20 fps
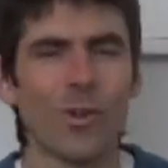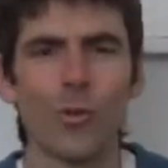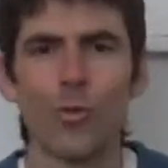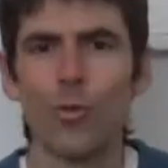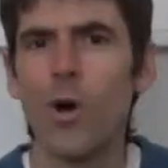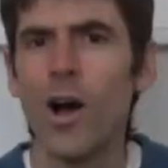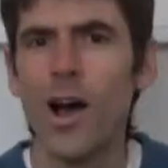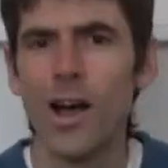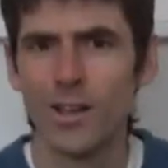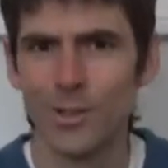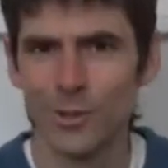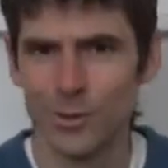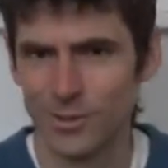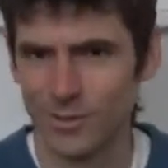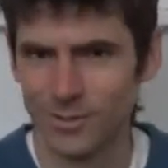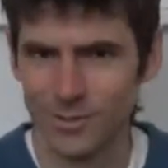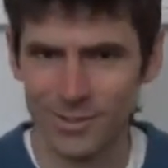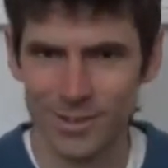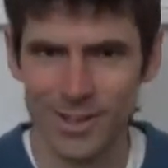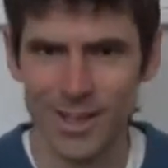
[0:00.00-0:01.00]

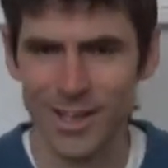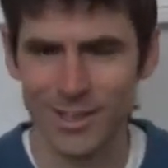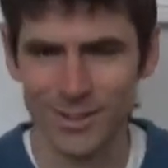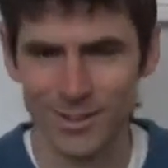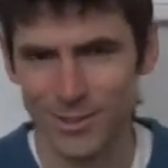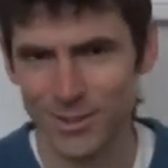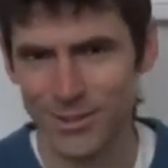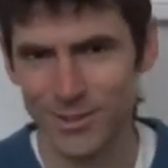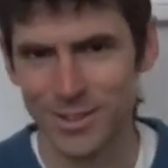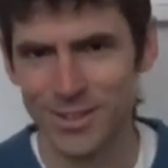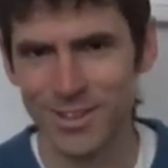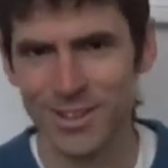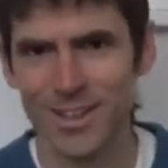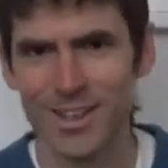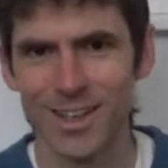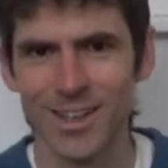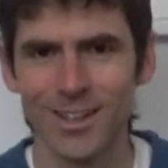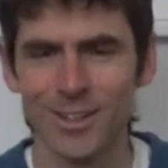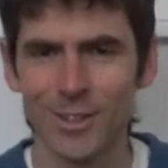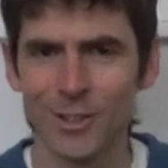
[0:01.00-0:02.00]
wild lands,
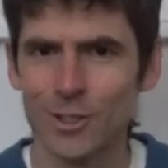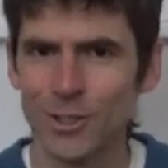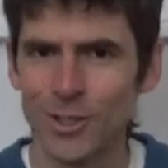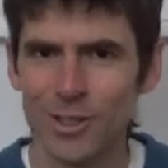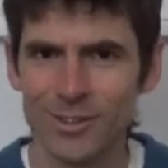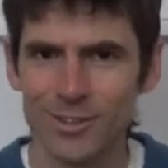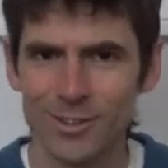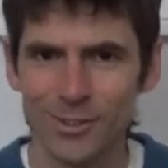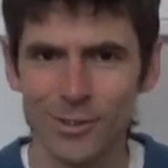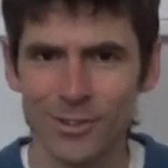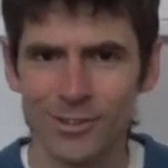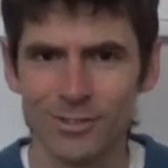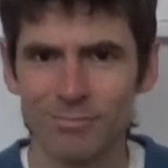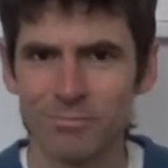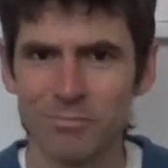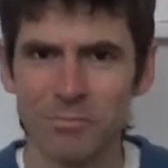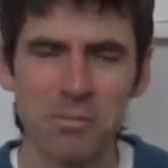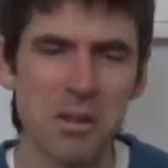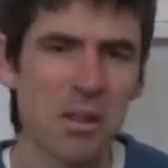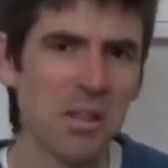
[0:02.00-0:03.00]
in the jungle,
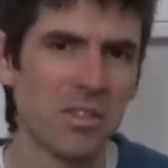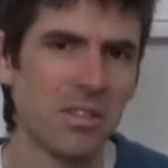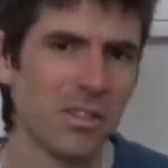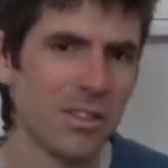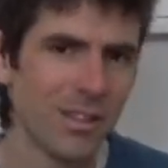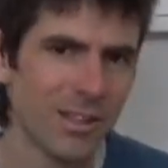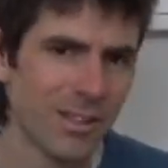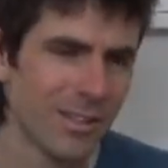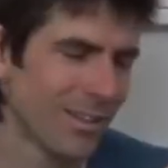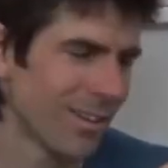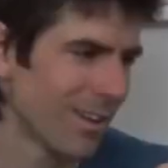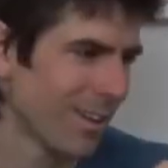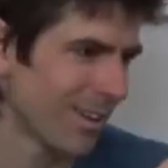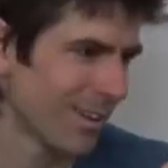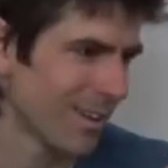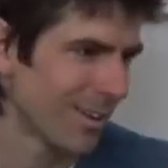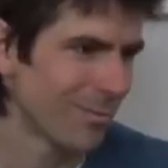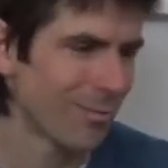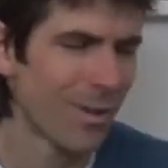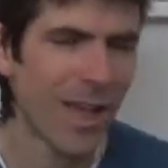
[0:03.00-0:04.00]
in the
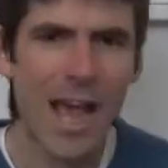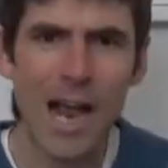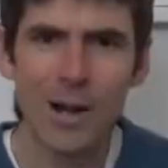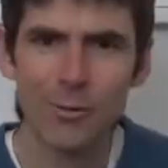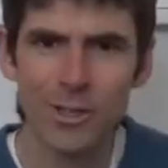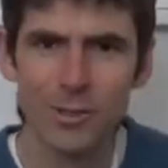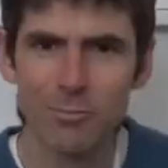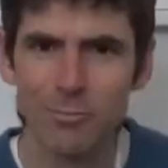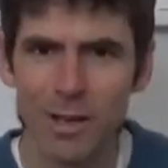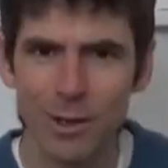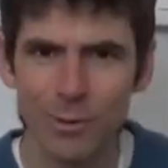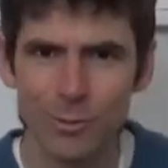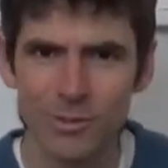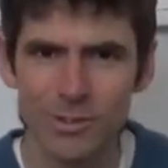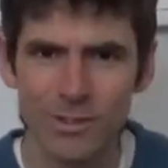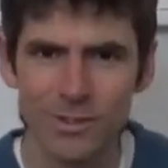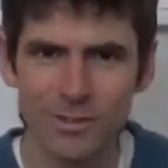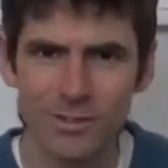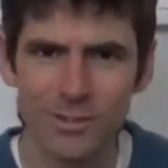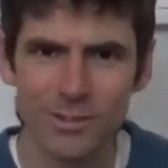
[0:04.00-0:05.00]
uh, arid
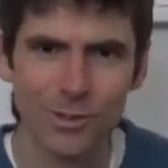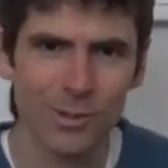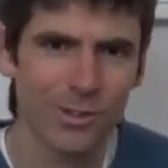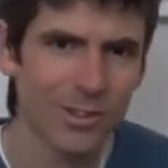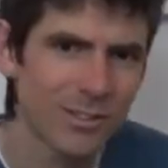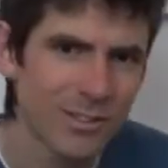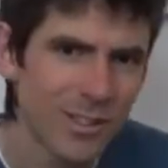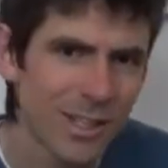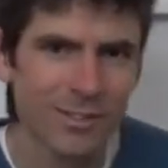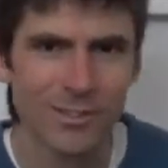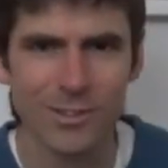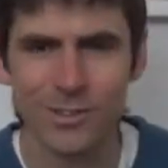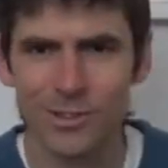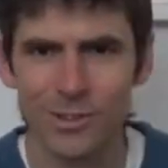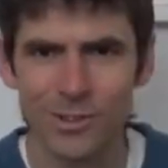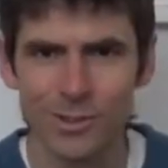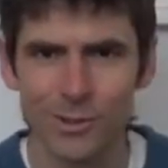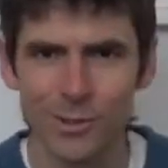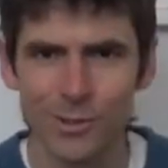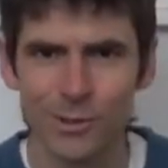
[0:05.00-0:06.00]
mountains or the dense
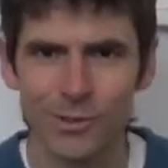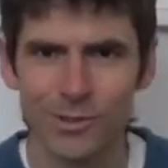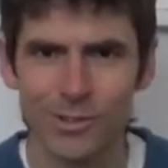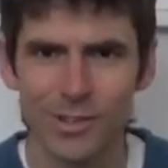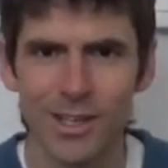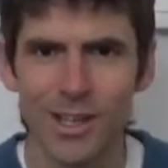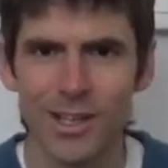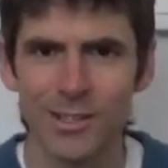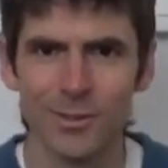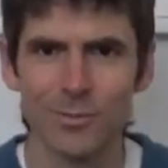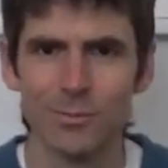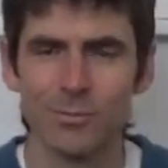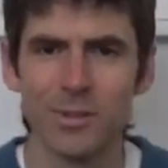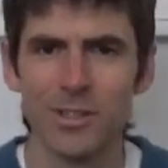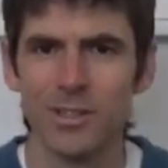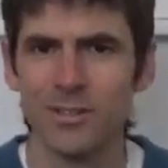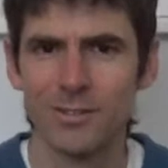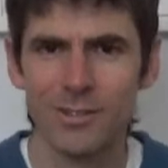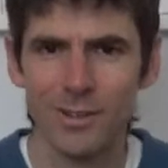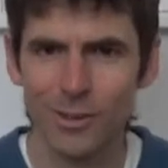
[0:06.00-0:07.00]
jungle that hasn't
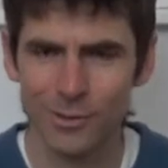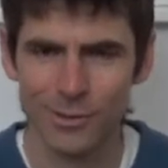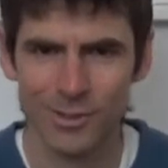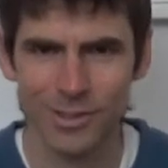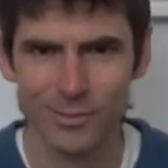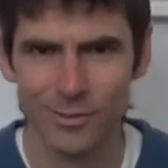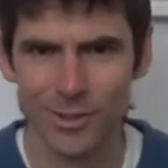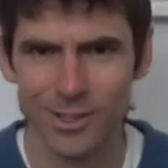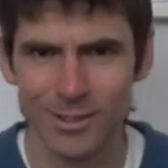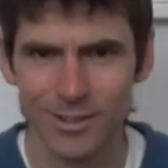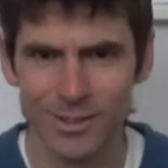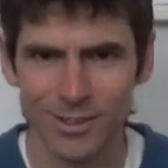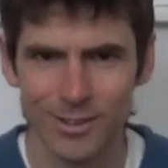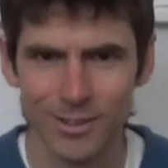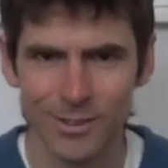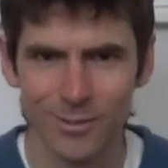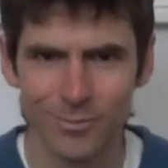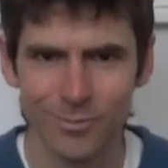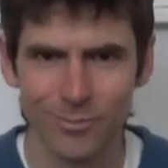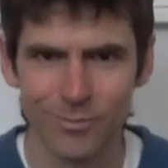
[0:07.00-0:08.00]
been
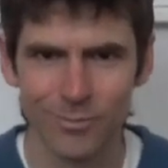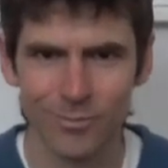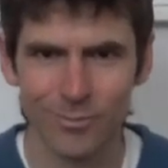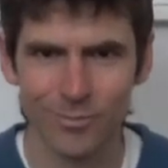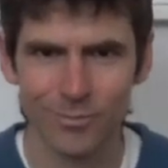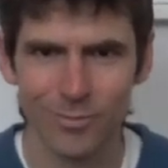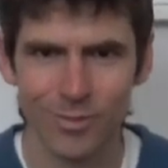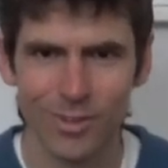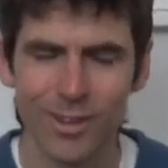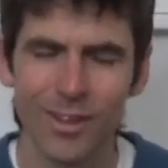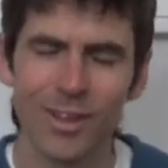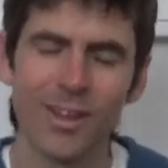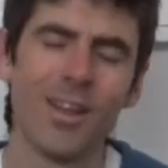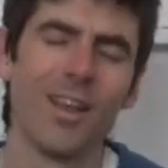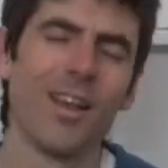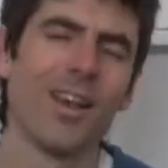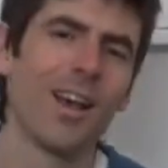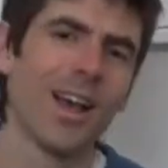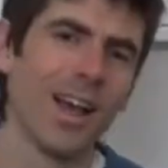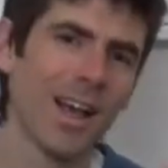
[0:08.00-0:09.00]
cultivated.
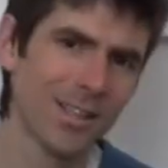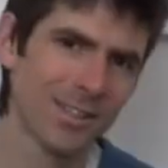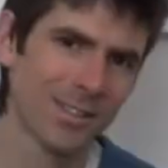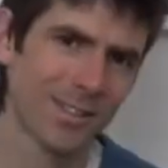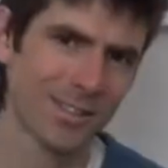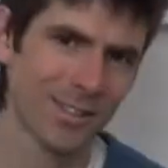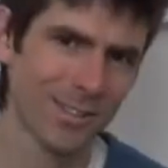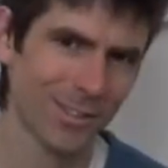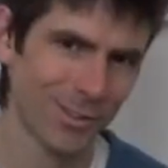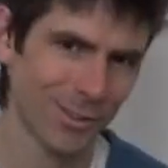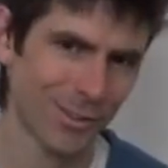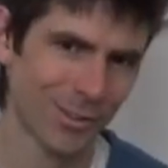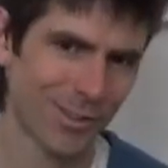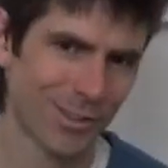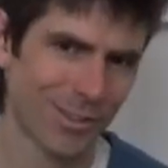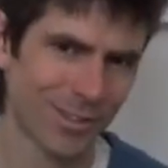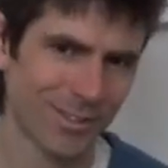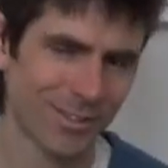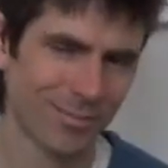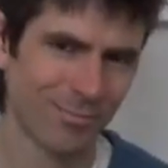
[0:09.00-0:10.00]
As
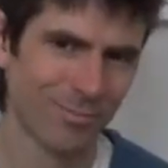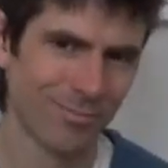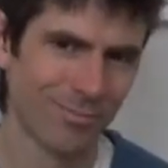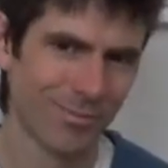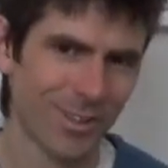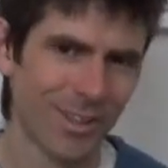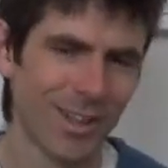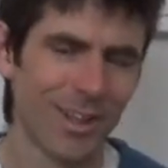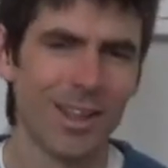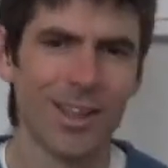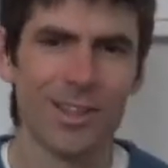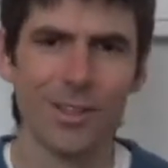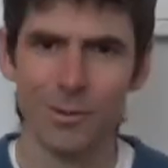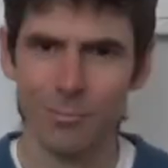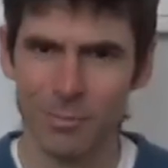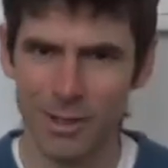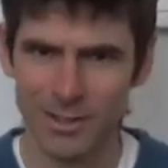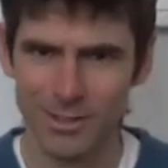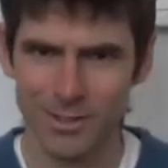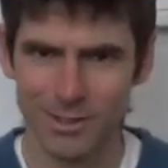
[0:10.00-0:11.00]
such, the
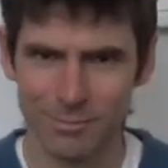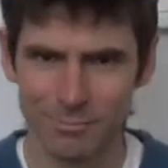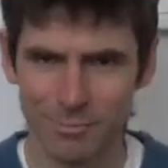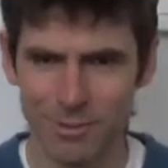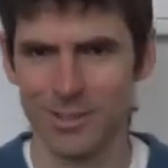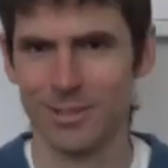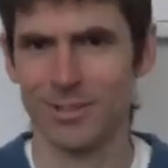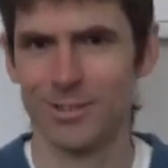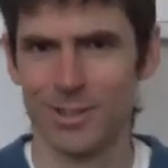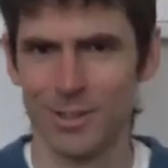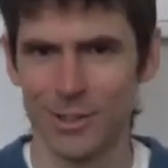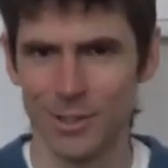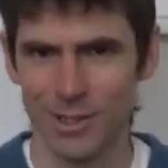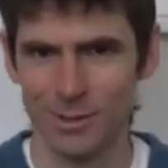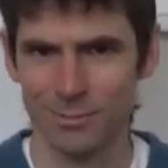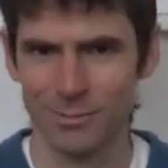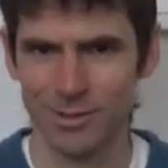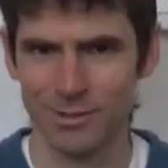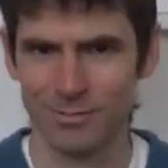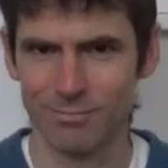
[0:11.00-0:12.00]
medicine man, the
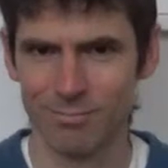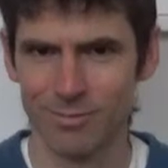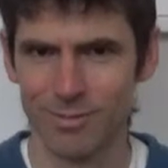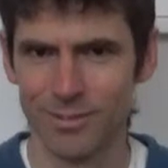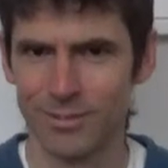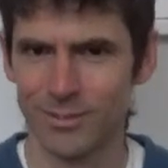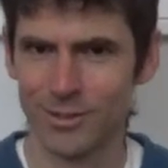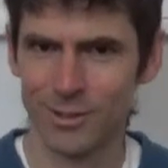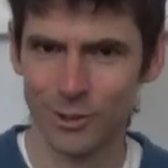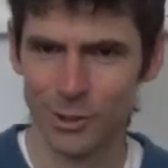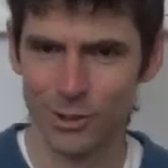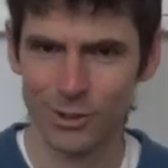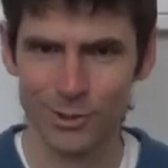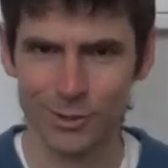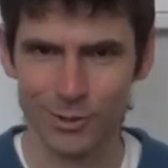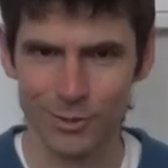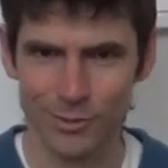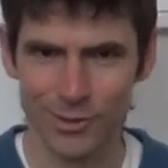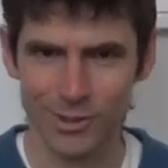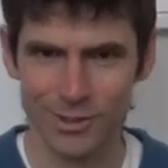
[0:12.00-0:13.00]
shaman, the
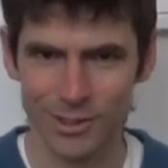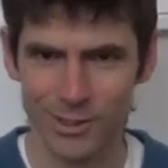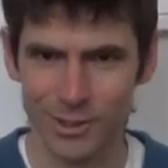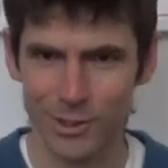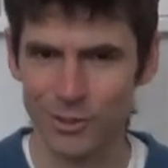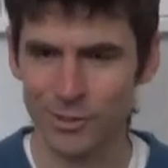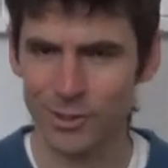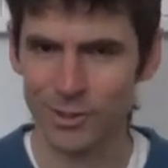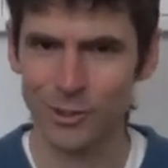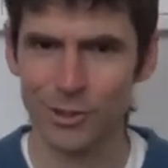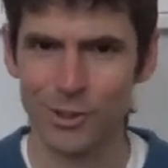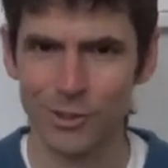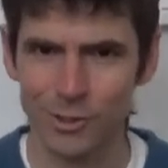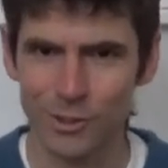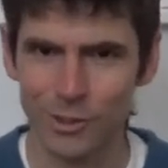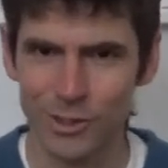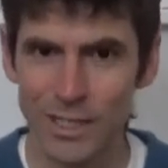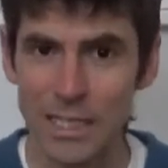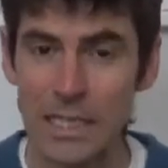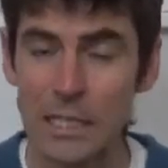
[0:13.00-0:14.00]
jungle physician, the
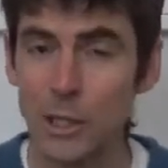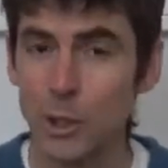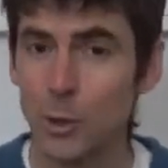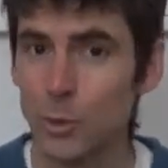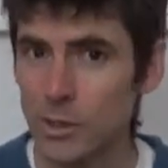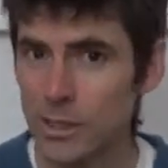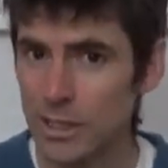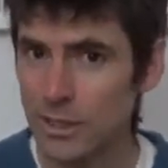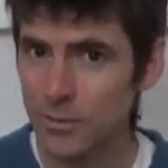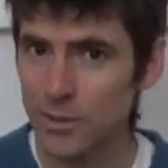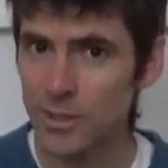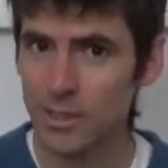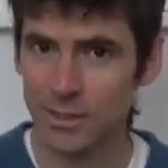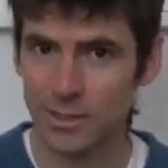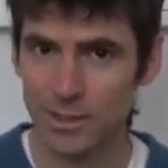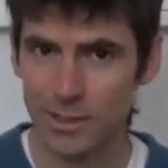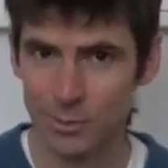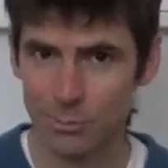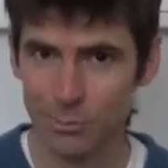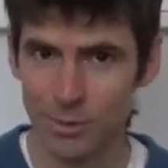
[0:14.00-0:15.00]
jungle healer who lives in
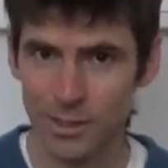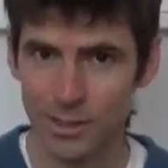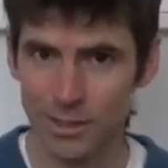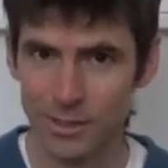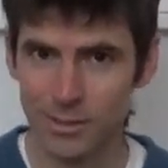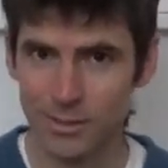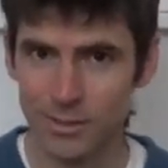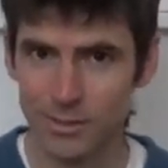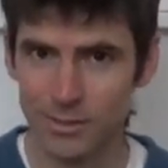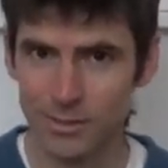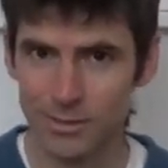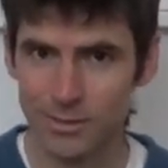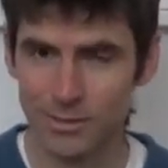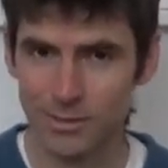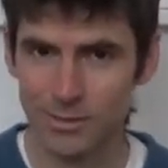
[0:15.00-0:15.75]
this place,